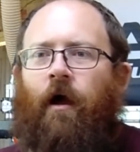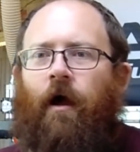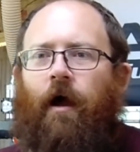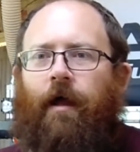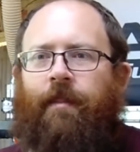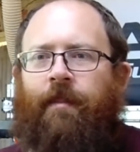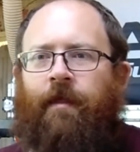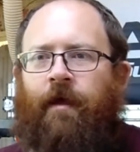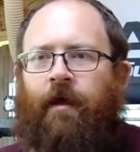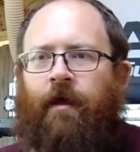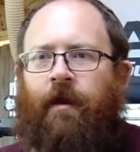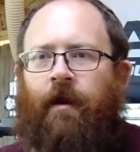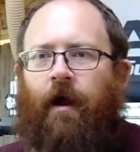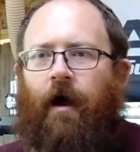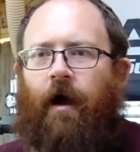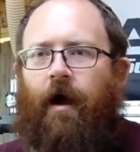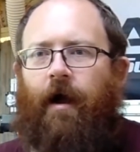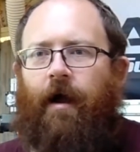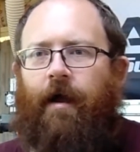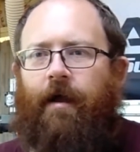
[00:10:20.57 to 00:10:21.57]
and then
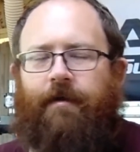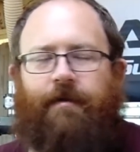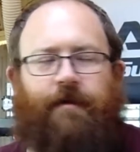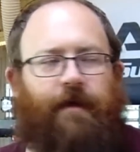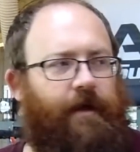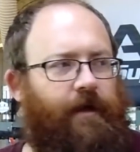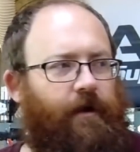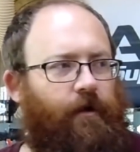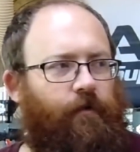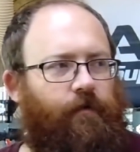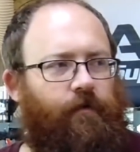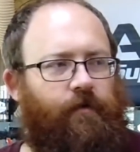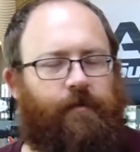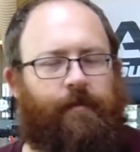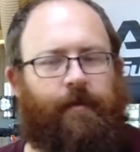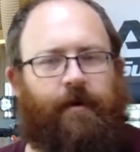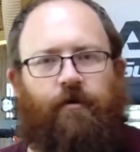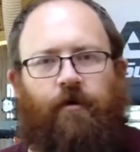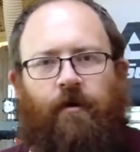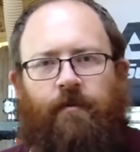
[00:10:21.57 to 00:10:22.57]
I take it over to
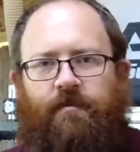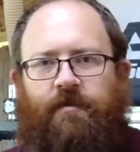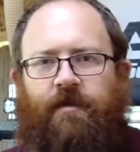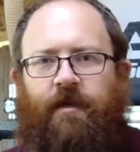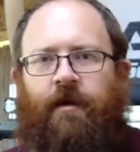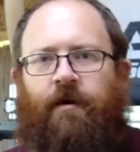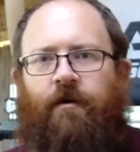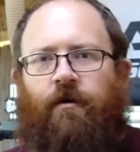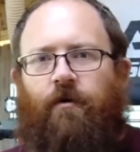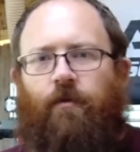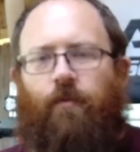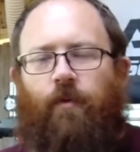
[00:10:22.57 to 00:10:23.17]
my drum sander,